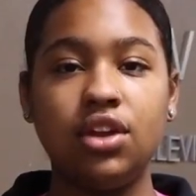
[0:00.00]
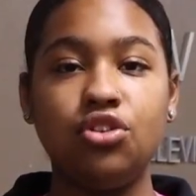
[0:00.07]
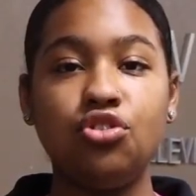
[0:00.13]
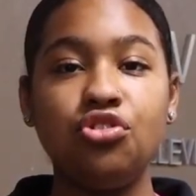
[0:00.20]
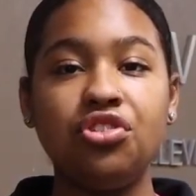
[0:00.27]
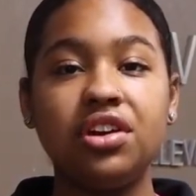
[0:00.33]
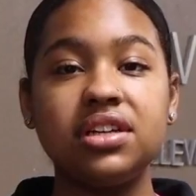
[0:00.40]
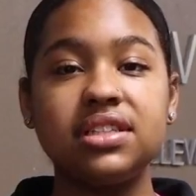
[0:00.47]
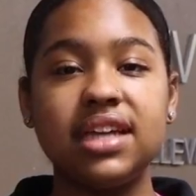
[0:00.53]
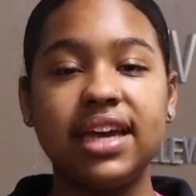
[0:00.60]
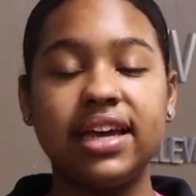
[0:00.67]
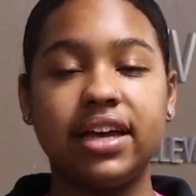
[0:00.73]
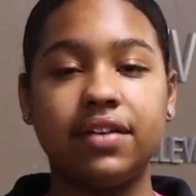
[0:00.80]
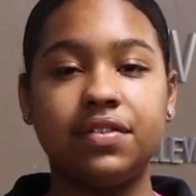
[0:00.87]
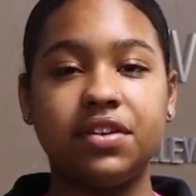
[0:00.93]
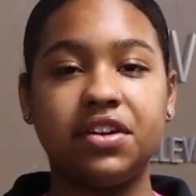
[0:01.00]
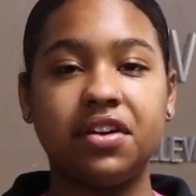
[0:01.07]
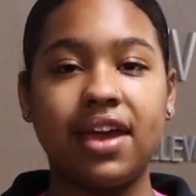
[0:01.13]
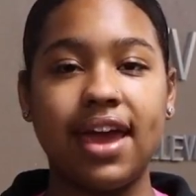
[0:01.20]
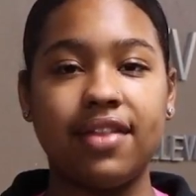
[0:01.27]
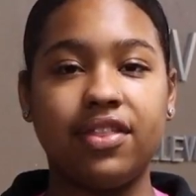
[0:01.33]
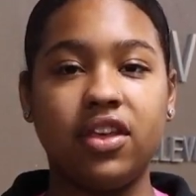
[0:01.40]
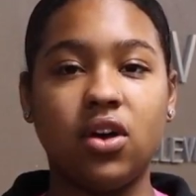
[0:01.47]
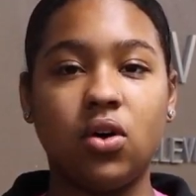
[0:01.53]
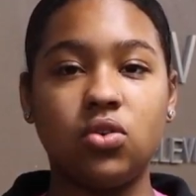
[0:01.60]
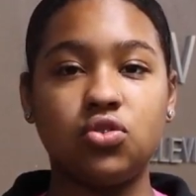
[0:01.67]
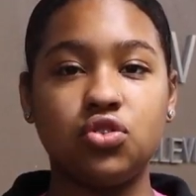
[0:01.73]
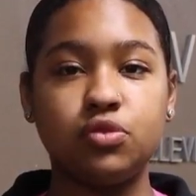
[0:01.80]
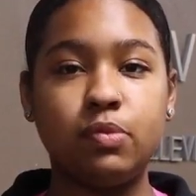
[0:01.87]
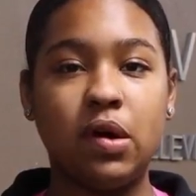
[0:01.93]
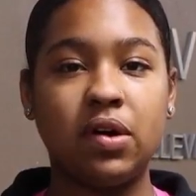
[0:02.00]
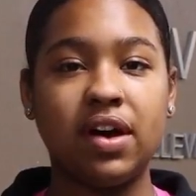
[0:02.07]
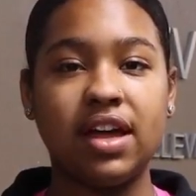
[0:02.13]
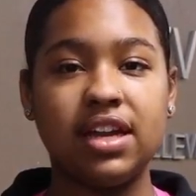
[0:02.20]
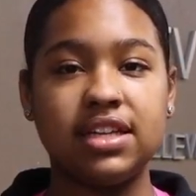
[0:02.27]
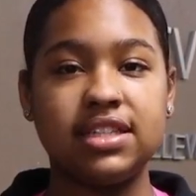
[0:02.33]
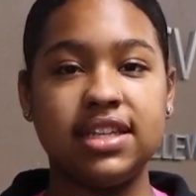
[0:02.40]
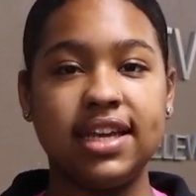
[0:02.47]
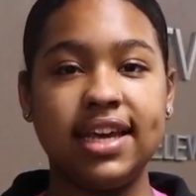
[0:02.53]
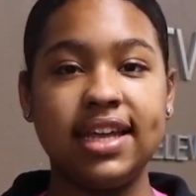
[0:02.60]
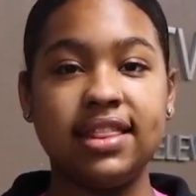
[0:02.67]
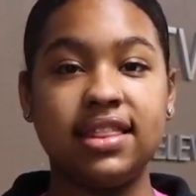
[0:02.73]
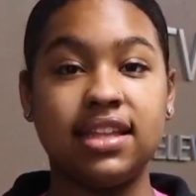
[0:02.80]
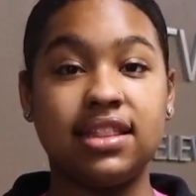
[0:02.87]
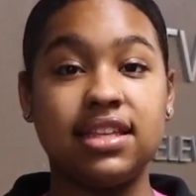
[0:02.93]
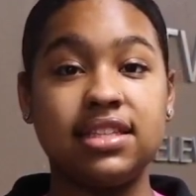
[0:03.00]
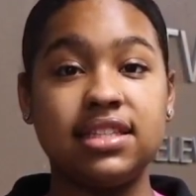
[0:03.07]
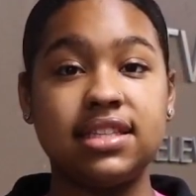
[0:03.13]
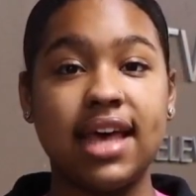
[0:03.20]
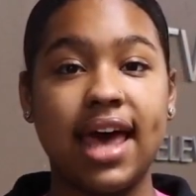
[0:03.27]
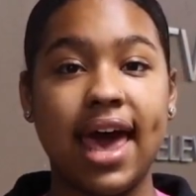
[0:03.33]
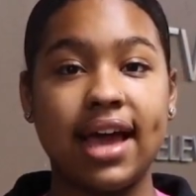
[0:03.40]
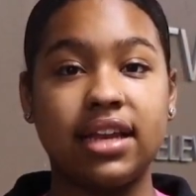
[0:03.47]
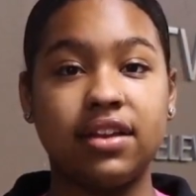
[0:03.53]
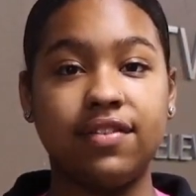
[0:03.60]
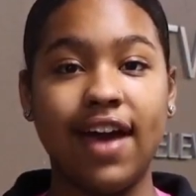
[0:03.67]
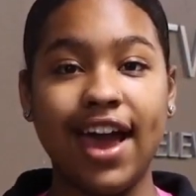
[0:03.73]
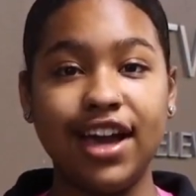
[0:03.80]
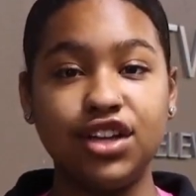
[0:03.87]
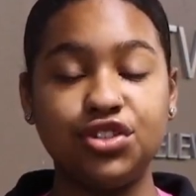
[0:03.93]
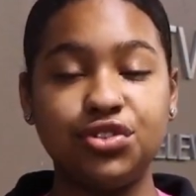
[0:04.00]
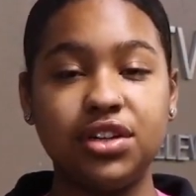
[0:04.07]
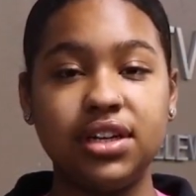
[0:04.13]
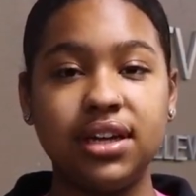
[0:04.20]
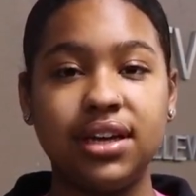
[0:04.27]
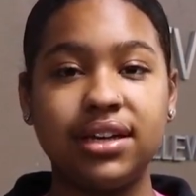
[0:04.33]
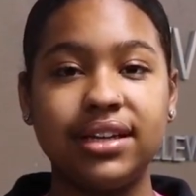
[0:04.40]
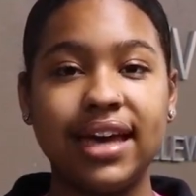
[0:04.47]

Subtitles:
New York State Governor Kathy Hochul spoke out and said that this is an act of hatred,